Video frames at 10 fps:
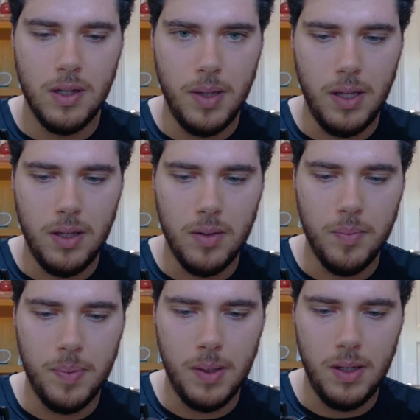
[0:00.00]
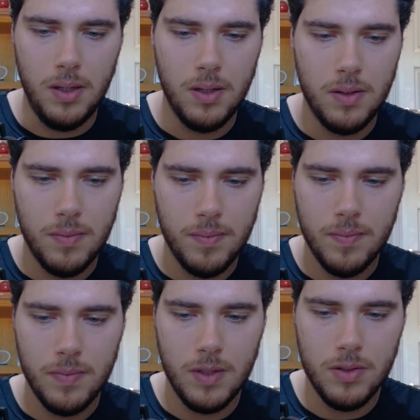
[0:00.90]
a company
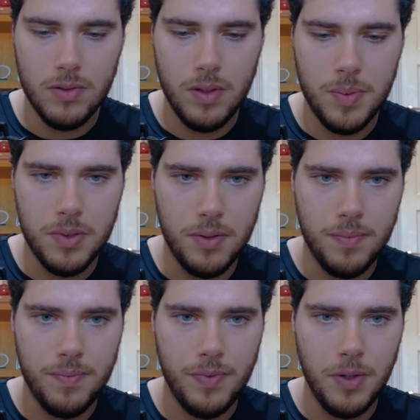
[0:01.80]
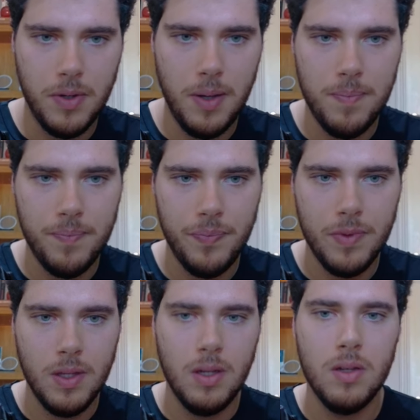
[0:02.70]
description. Okay.
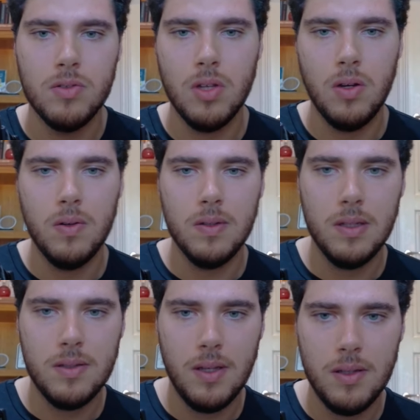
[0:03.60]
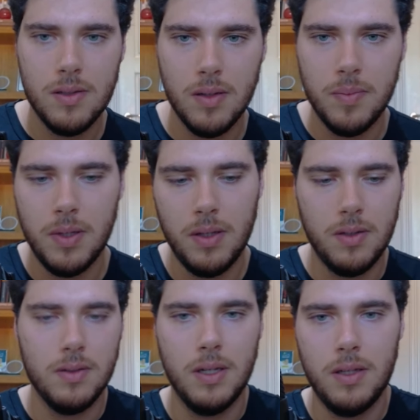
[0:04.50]
So let's say
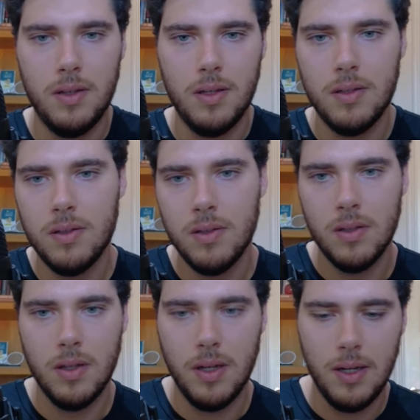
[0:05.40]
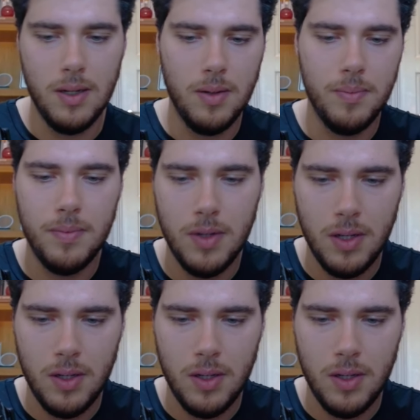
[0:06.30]
something like this. Construct,